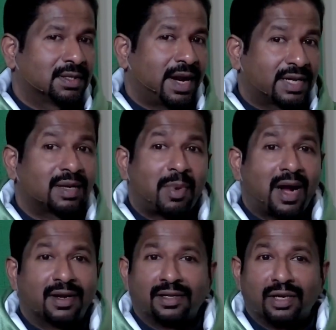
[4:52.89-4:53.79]
Let us
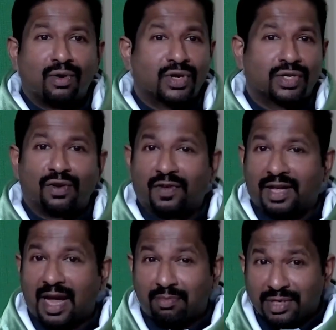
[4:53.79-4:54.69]
abandon the notion of a
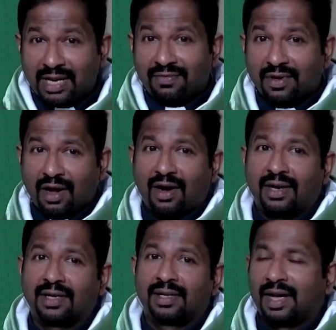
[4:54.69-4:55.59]
captive
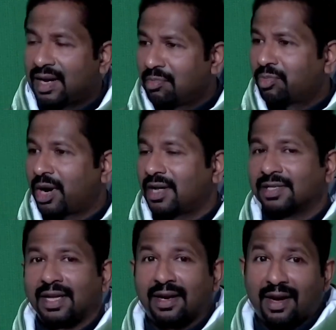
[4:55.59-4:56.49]
God and
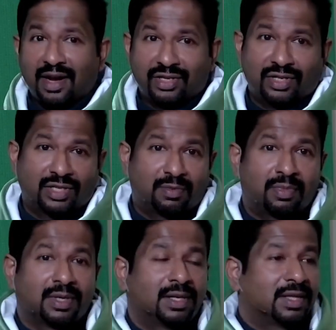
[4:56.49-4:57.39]
embrace a
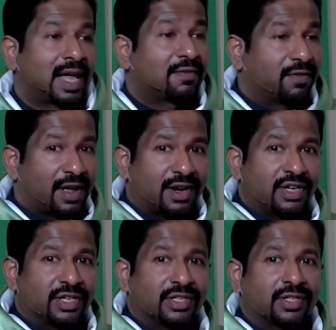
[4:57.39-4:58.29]
relationship that
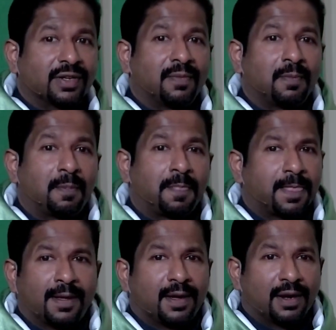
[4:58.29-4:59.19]
flourishes
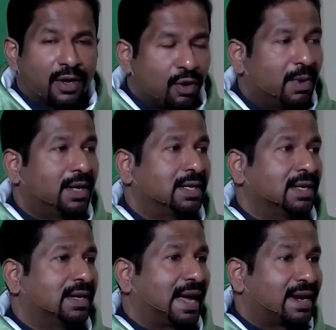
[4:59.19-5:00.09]
in
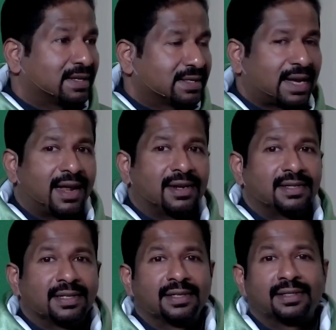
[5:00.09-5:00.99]
humility and
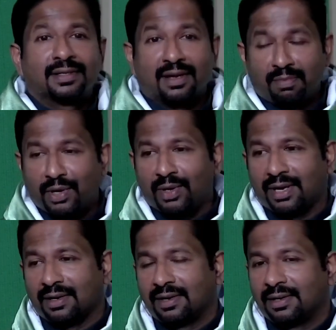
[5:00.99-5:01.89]
silent
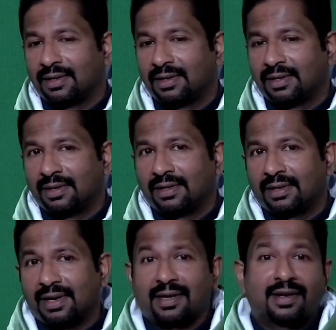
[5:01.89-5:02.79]
communion,
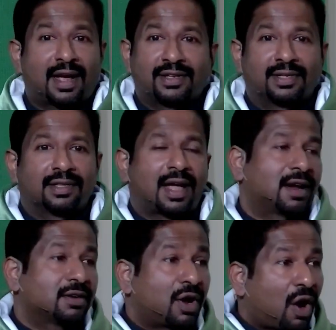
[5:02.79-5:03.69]
recognizing
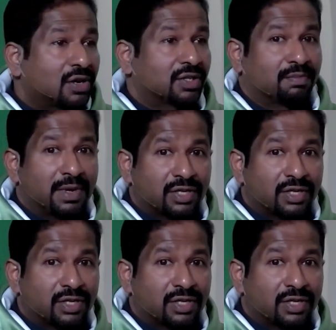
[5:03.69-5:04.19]
that God's